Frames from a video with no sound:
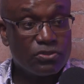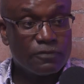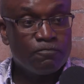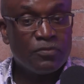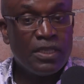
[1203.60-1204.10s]
to
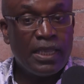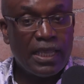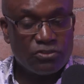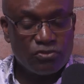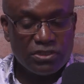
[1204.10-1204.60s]

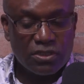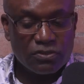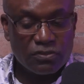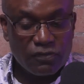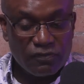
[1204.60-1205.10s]
as a
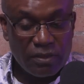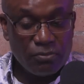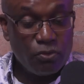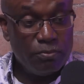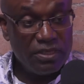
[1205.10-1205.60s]
result of
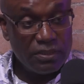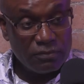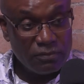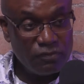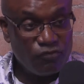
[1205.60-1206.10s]
them all being
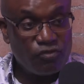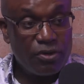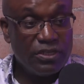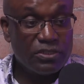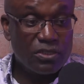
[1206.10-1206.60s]

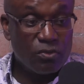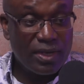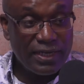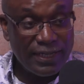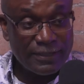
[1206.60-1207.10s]
thrown into the
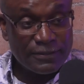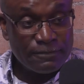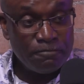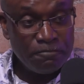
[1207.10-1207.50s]
one net.